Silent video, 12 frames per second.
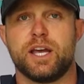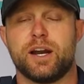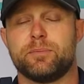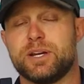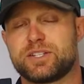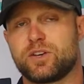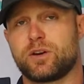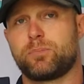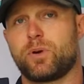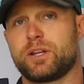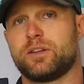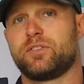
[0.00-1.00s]
and I'm basically going to
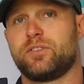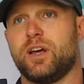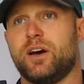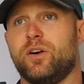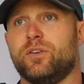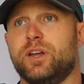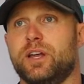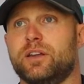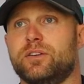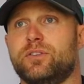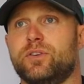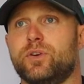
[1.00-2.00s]
break this down
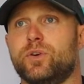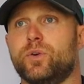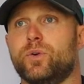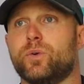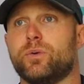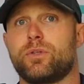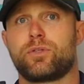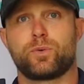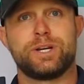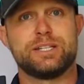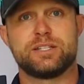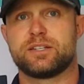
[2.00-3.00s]
into
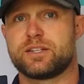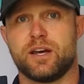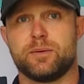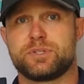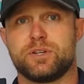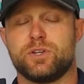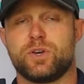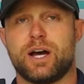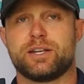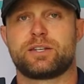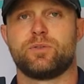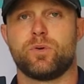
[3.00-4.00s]
3 easy steps so you
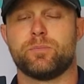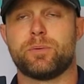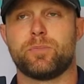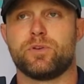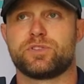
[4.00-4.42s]
guys can remember it.